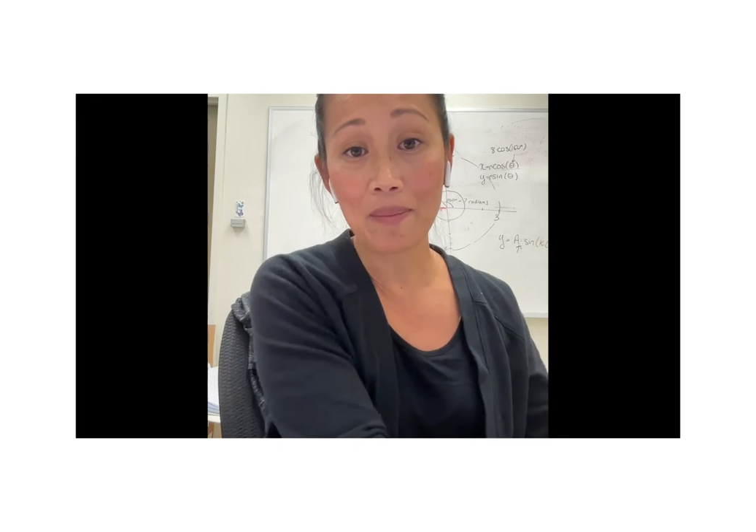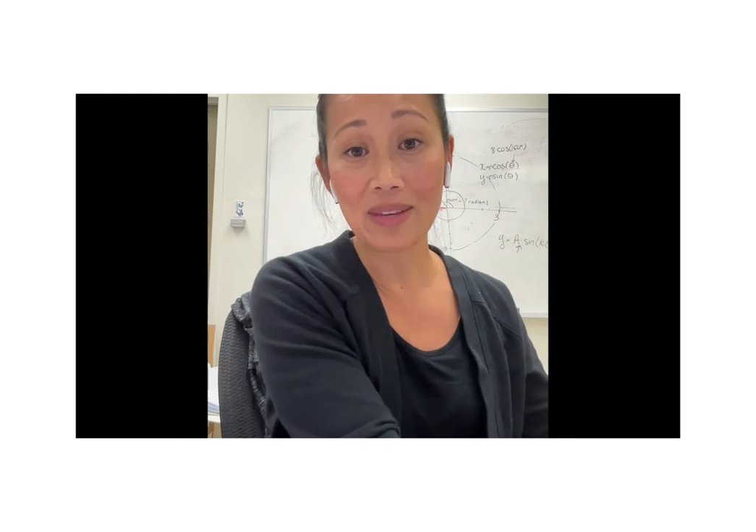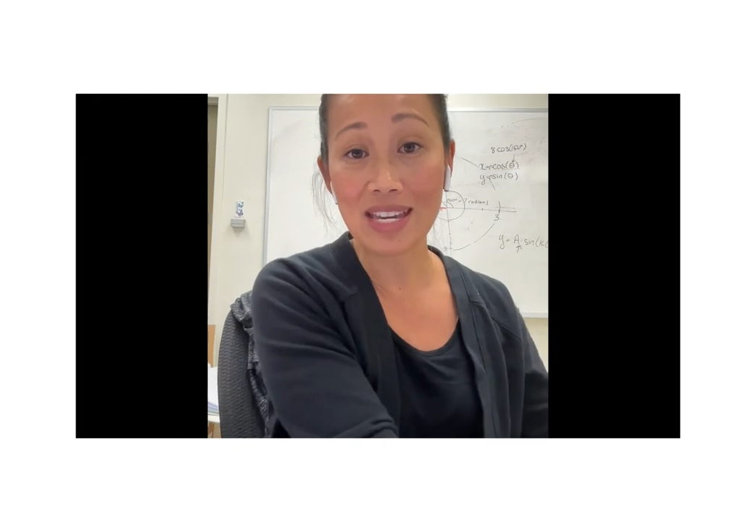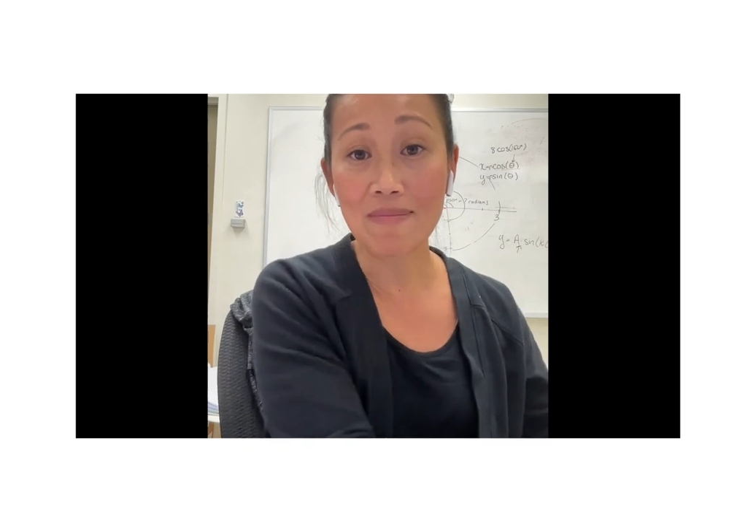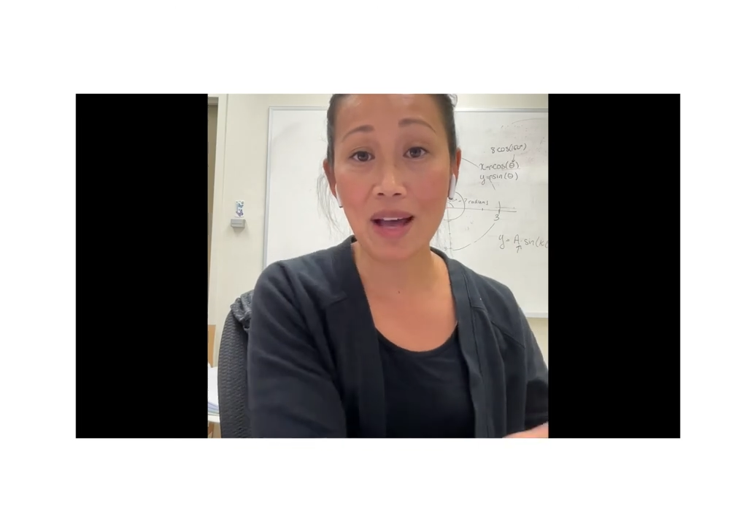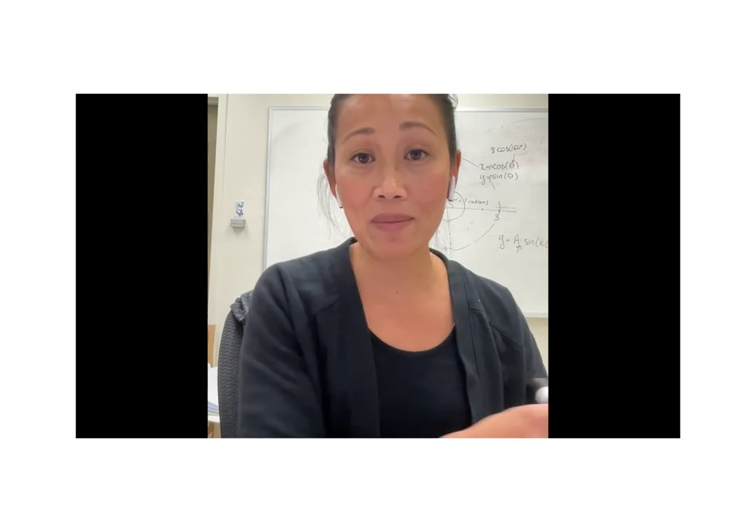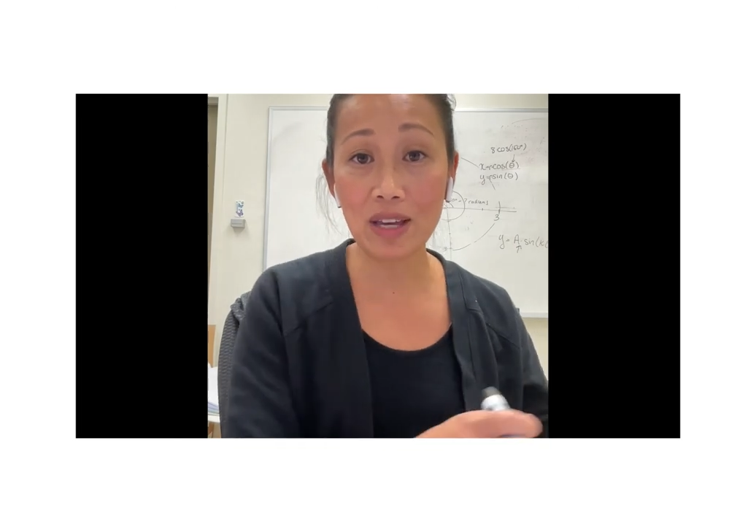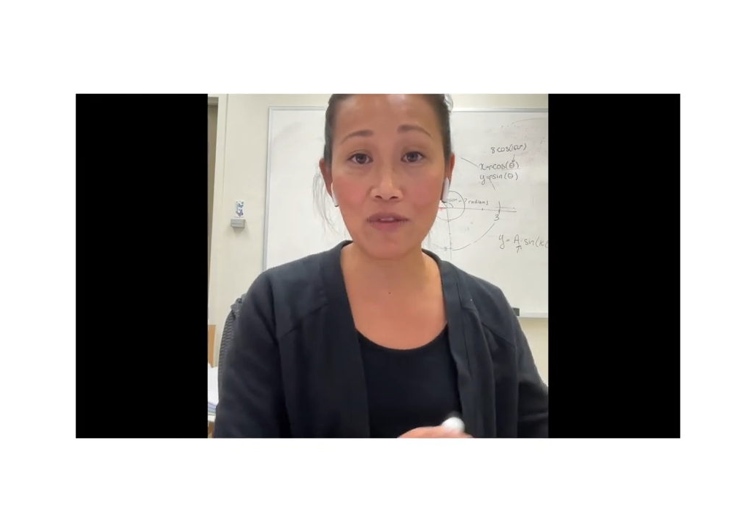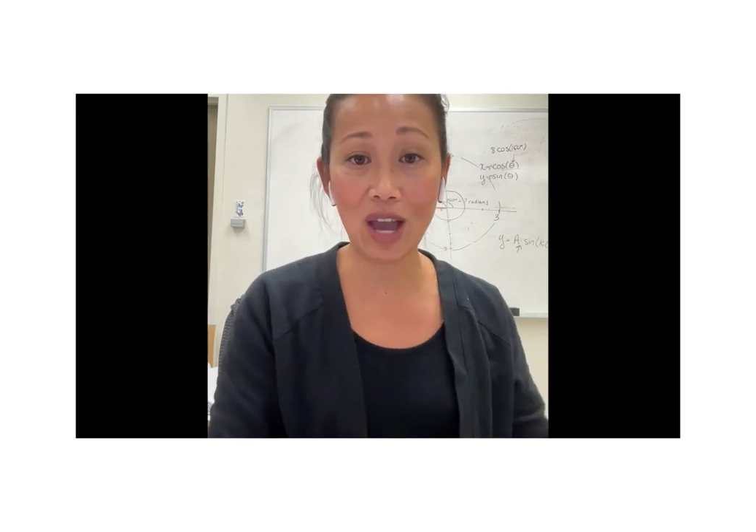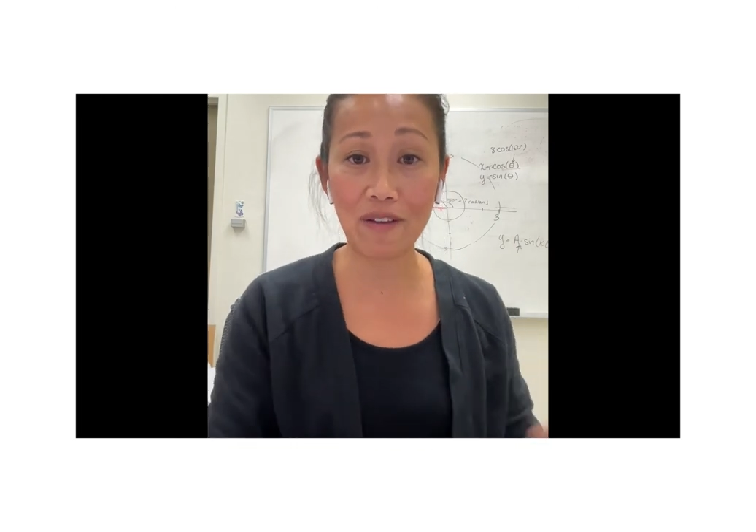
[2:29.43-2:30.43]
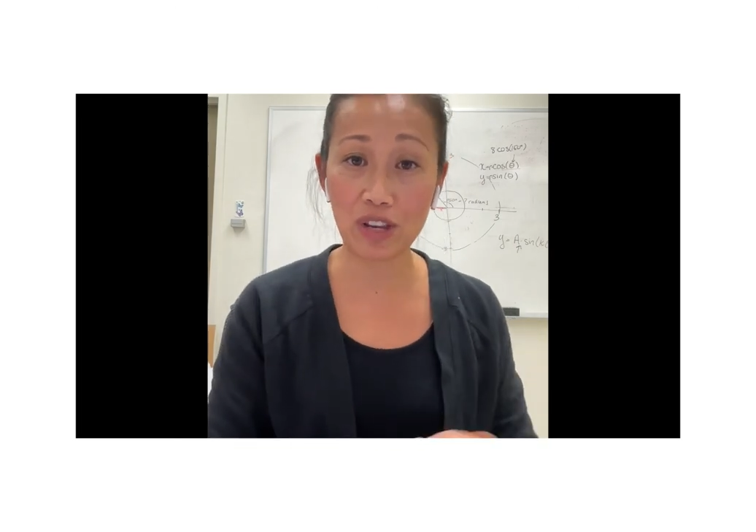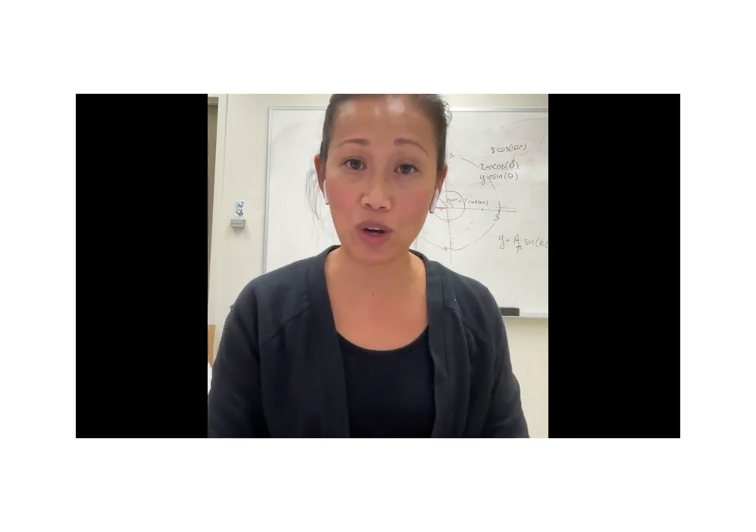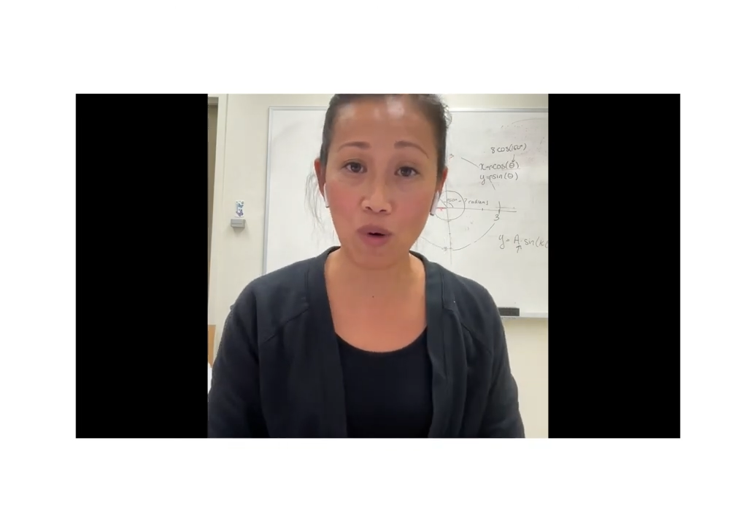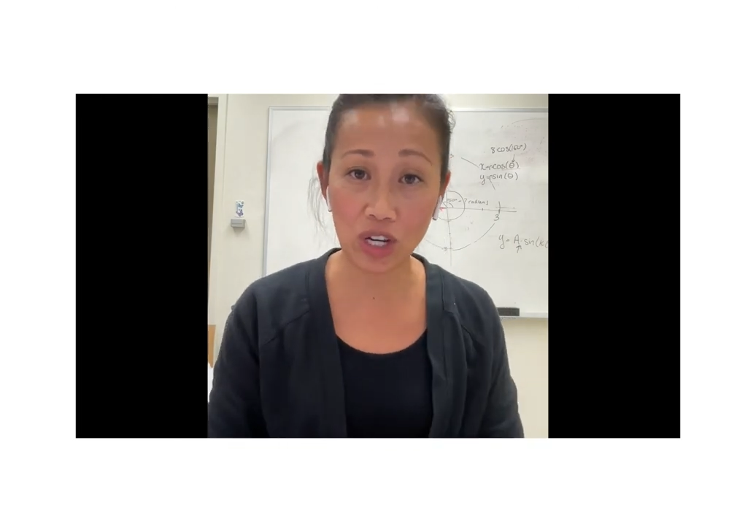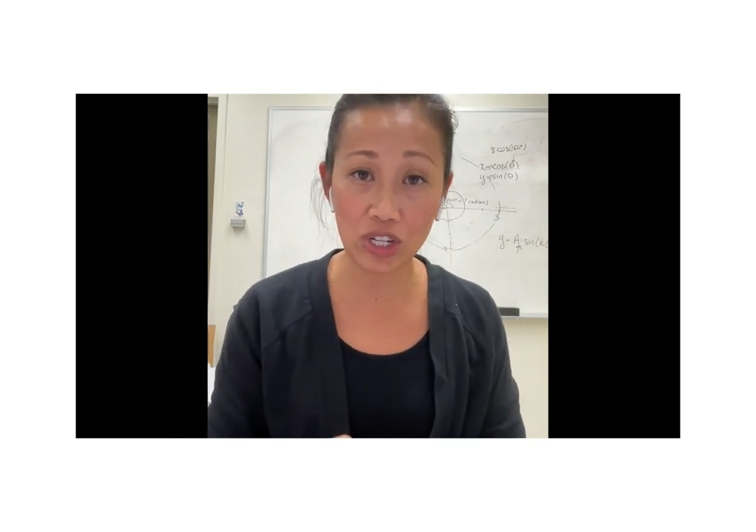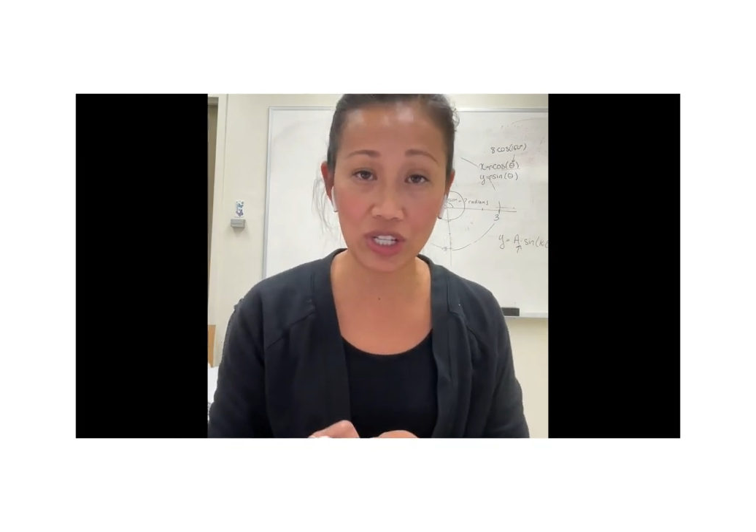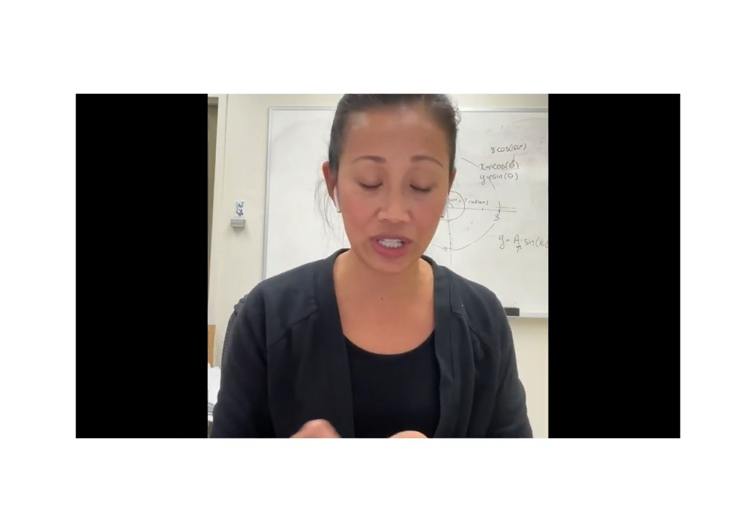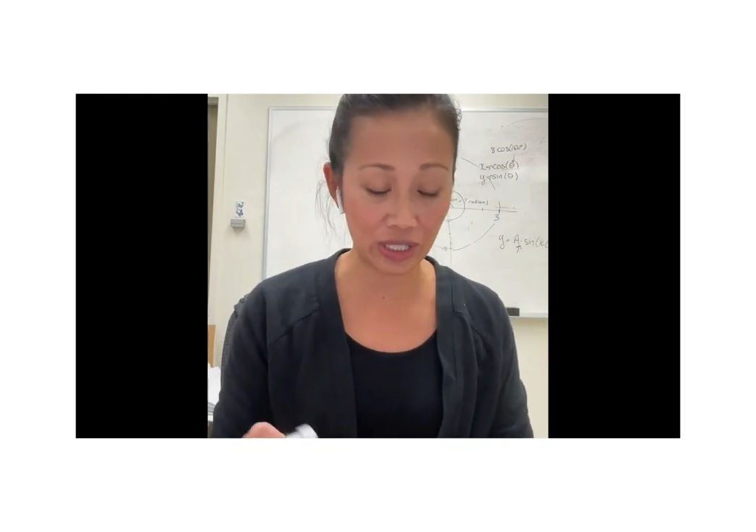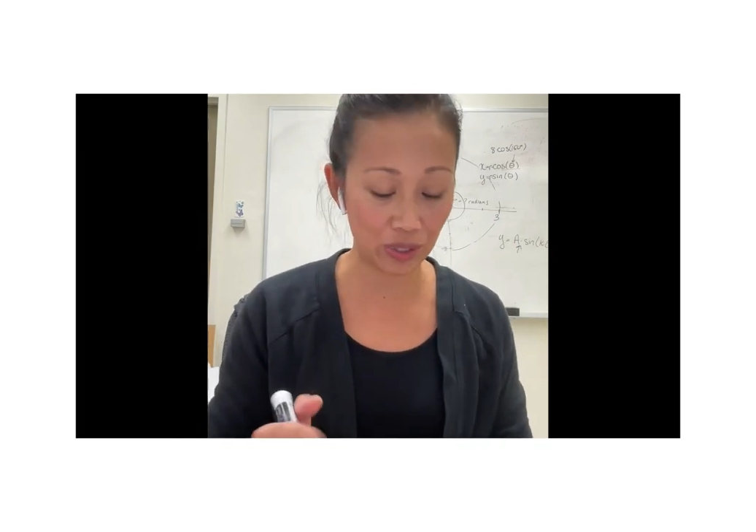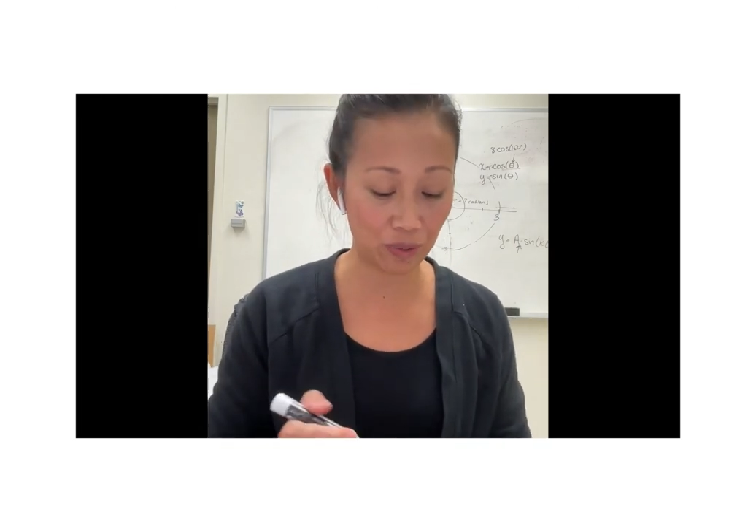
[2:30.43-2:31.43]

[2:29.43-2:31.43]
email me if you have any questions as